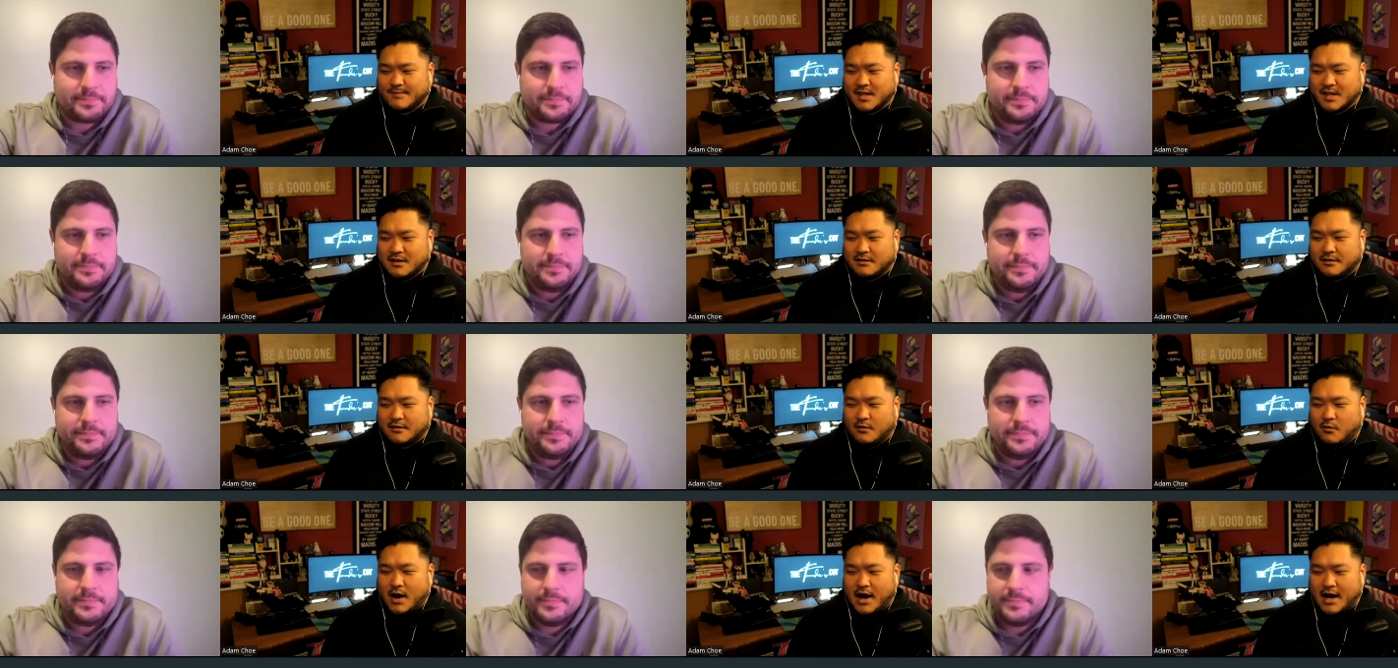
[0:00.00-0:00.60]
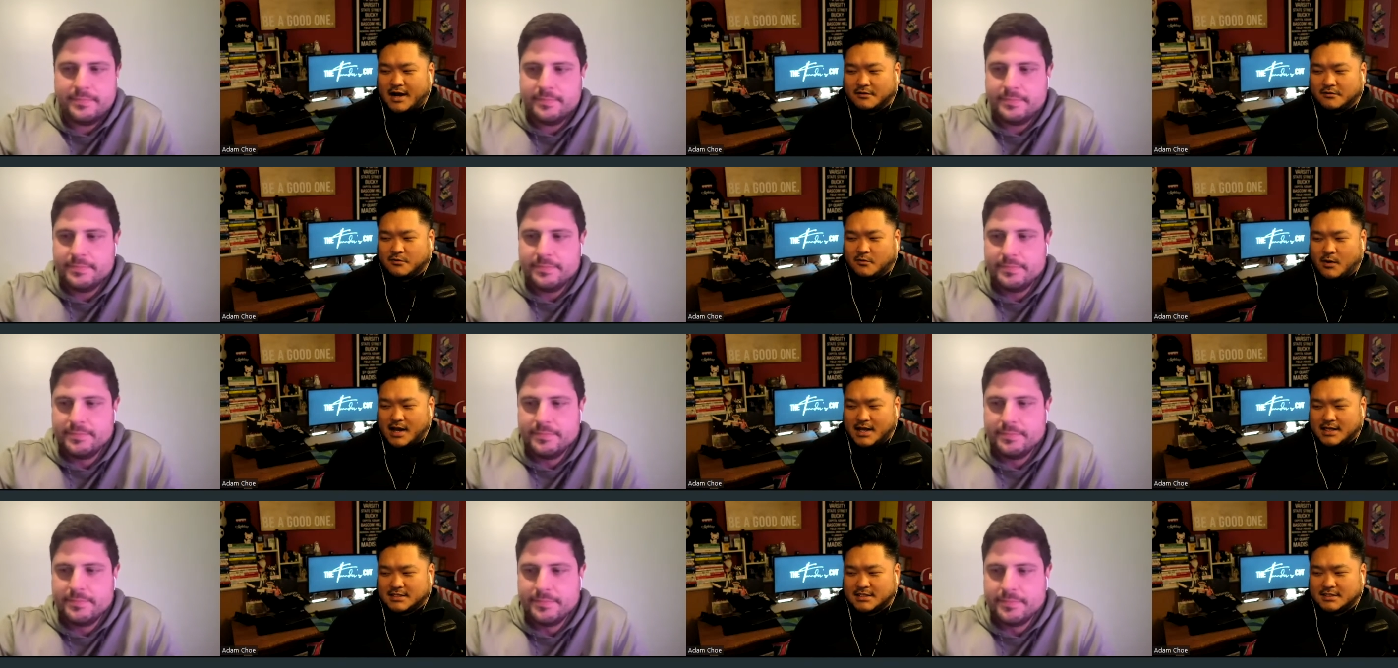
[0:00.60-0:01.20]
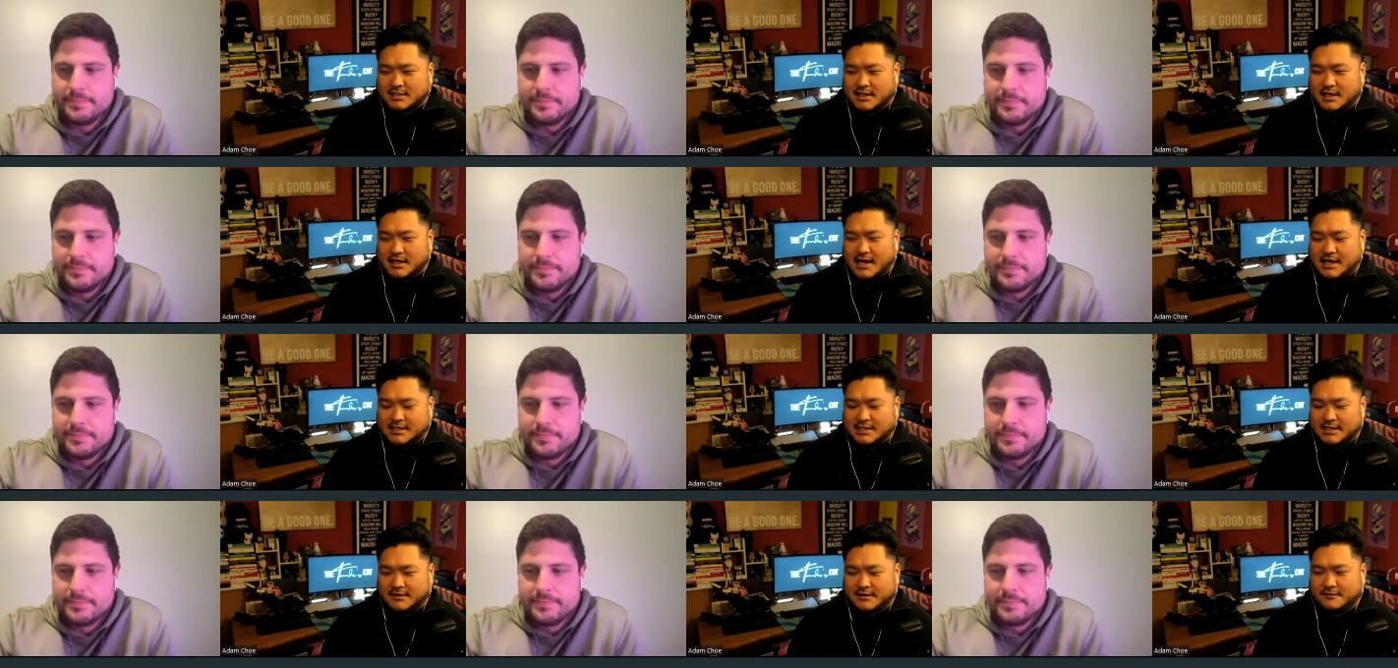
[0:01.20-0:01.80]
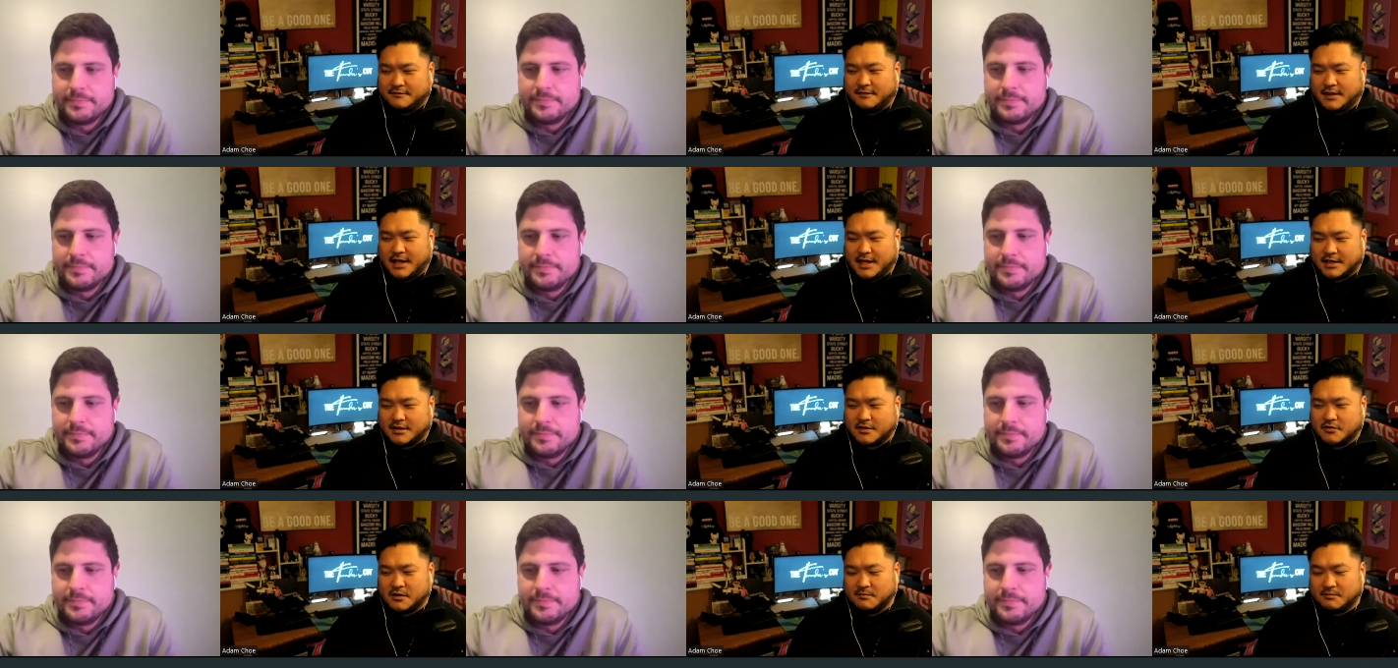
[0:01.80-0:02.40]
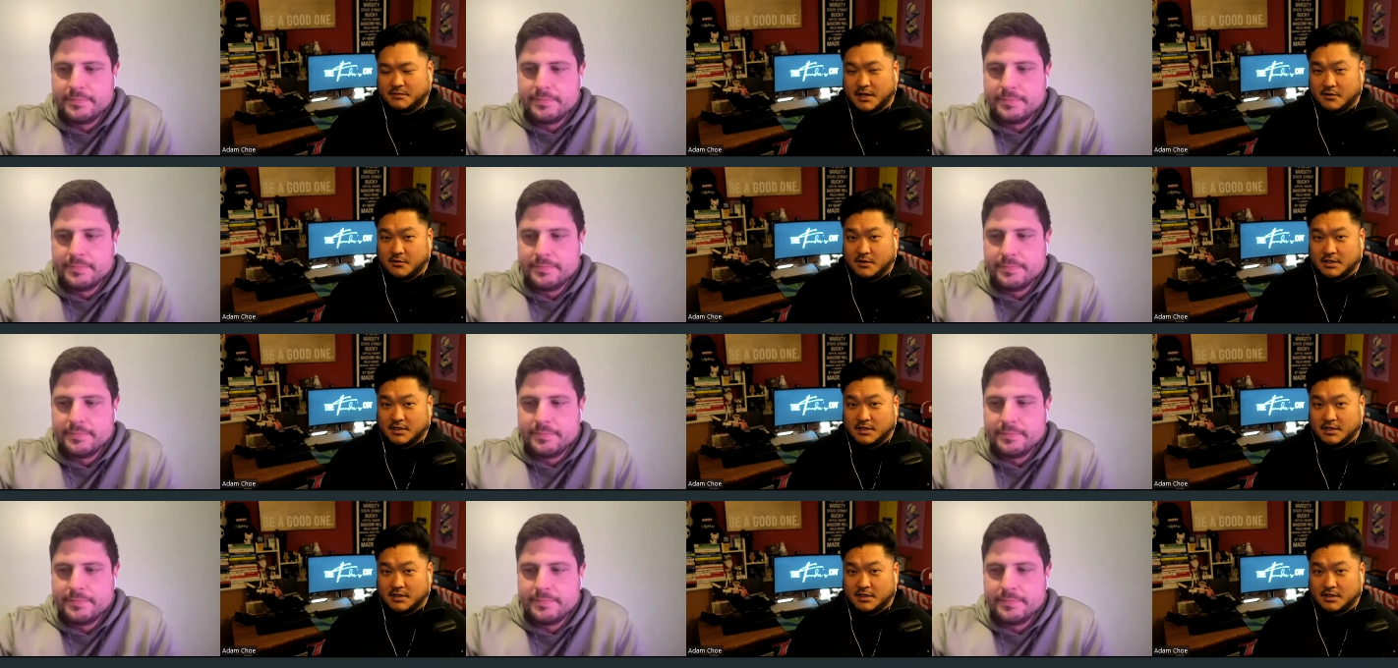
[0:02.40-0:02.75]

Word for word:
Speaker 1: the Wild West as if like crypto is